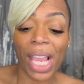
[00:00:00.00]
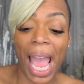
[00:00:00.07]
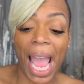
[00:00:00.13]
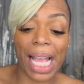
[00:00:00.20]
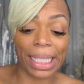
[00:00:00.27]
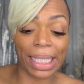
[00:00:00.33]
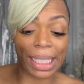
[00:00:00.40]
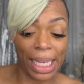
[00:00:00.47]

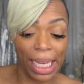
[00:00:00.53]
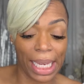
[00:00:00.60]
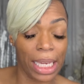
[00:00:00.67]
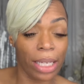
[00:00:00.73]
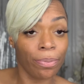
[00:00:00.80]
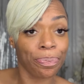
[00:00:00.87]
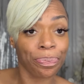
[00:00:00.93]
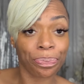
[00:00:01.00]
And
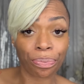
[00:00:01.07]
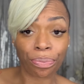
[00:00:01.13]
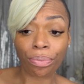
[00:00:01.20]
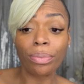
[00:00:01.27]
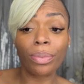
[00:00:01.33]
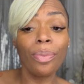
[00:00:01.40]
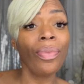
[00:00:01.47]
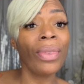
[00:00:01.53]
see
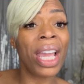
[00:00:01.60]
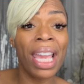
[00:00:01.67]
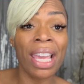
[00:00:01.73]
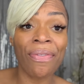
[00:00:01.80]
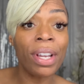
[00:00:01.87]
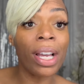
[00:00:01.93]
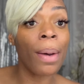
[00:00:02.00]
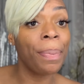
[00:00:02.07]

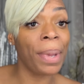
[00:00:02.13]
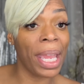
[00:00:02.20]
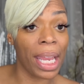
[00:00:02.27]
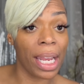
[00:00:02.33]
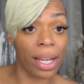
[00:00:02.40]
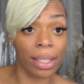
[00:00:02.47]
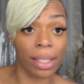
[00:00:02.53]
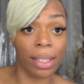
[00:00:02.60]
if it
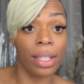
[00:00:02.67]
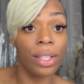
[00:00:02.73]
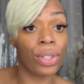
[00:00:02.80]
compares